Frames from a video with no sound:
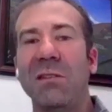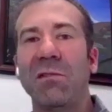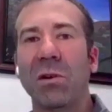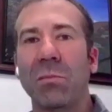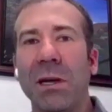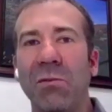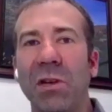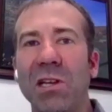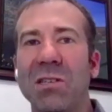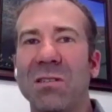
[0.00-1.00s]
Denver by
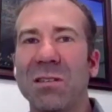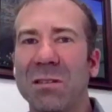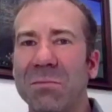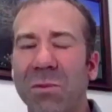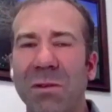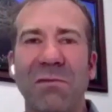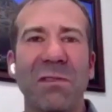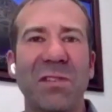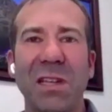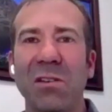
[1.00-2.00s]
Regis is what
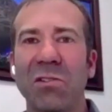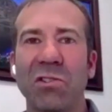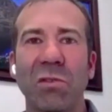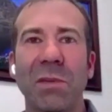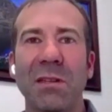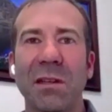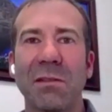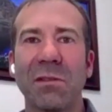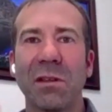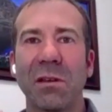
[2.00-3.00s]
15 or so minutes out
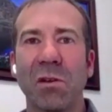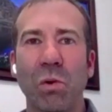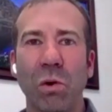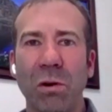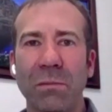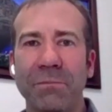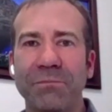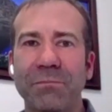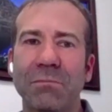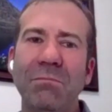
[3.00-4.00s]
of the core.
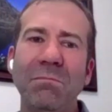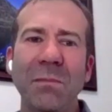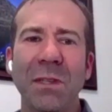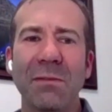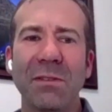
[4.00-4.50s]
Yeah, oh,